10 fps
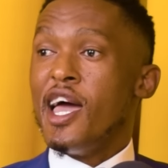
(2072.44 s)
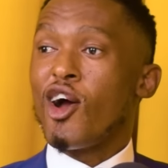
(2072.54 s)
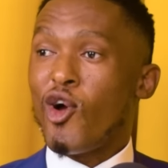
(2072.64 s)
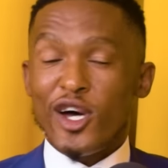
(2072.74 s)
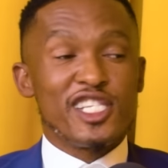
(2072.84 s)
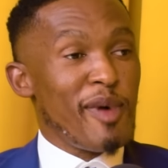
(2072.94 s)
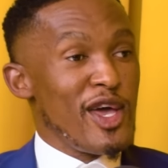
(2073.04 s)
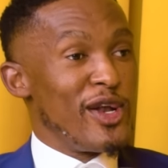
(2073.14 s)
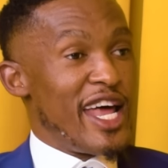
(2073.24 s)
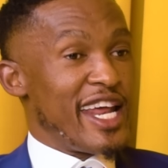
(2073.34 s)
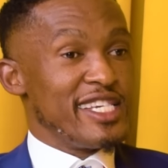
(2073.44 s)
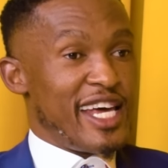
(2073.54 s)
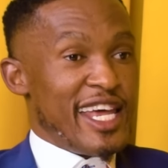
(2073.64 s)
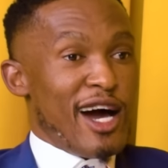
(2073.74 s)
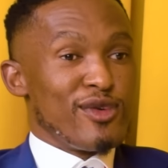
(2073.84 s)
Caught my
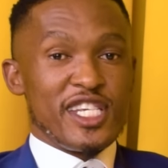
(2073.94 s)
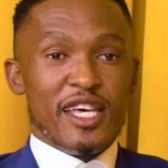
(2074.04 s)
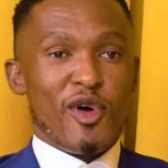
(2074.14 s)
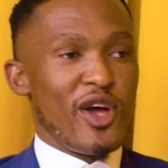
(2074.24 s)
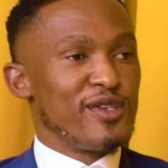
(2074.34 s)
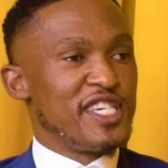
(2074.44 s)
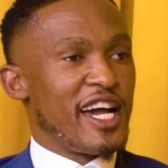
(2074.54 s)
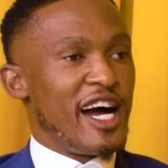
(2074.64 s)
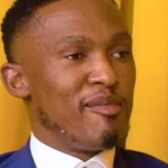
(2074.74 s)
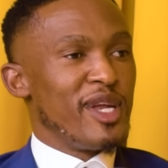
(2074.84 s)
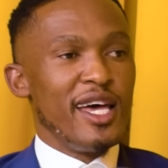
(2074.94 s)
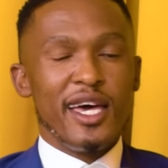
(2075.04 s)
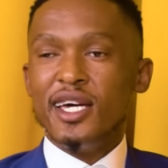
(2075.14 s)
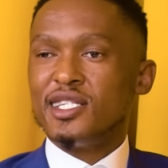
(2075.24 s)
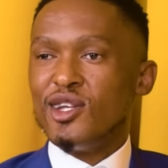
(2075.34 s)
narrator le outile. We go outengamli.
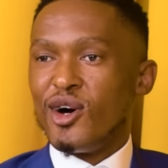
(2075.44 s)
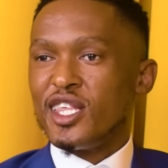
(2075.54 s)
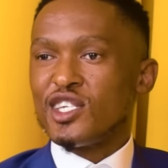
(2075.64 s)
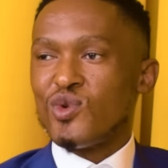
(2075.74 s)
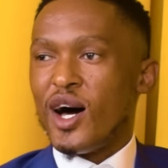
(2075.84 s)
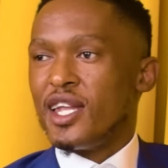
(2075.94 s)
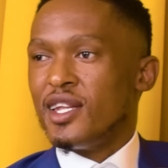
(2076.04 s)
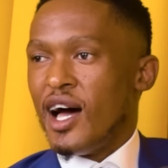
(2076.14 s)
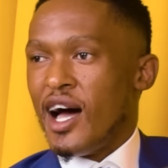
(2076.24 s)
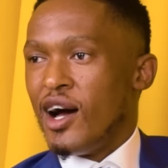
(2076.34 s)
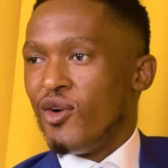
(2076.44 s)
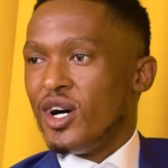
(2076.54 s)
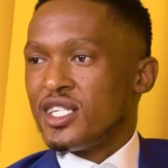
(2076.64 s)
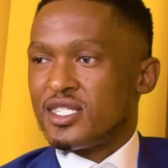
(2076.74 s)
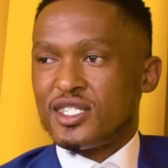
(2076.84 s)
It no, this one
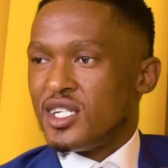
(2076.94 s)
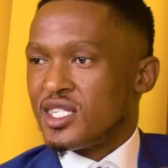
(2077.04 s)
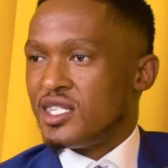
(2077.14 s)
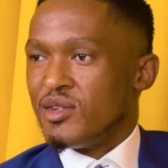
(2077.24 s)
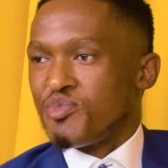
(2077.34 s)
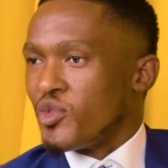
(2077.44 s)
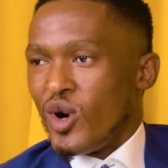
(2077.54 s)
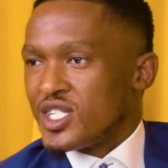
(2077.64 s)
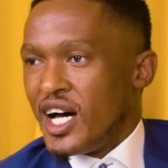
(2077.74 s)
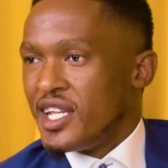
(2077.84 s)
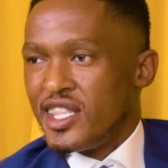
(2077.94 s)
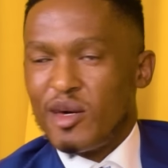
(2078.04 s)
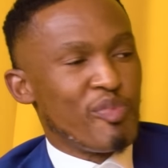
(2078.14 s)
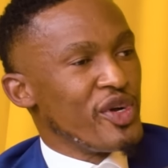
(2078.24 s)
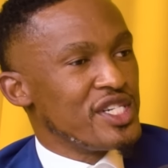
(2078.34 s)
was just water under
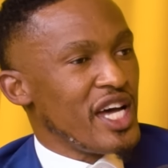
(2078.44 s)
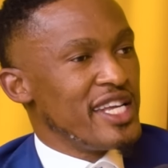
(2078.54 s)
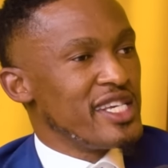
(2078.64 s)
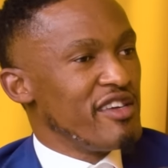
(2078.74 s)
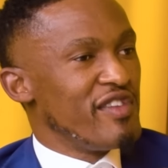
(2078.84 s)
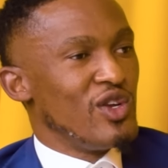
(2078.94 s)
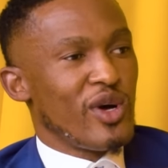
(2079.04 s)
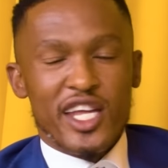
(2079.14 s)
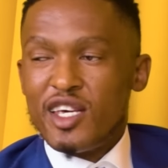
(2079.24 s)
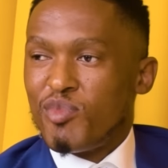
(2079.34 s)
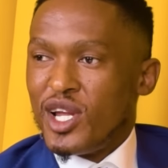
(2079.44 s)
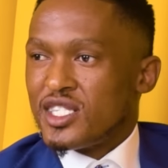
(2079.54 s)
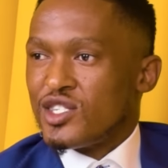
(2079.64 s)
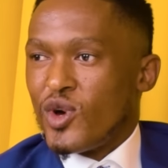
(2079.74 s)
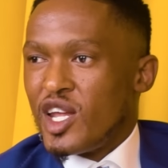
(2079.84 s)
the bridge. I didn't even look at him. Plus
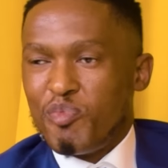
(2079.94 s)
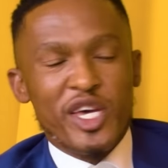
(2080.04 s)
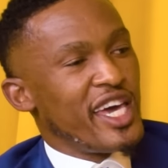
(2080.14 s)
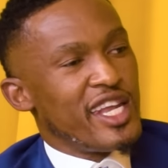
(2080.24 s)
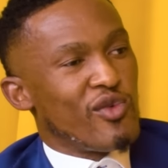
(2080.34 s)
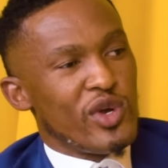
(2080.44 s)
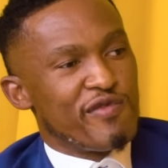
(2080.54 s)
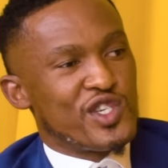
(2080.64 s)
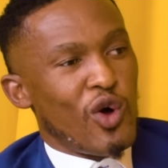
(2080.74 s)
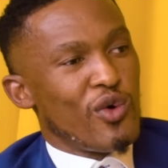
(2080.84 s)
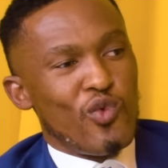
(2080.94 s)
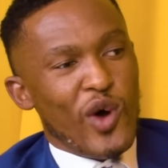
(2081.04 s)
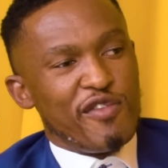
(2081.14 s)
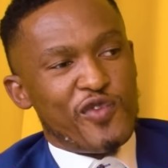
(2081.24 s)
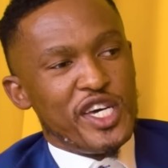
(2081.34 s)
he's got a big head. I could have choked,
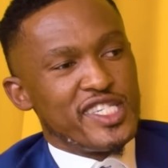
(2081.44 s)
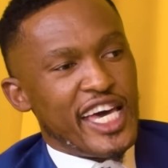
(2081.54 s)
went for his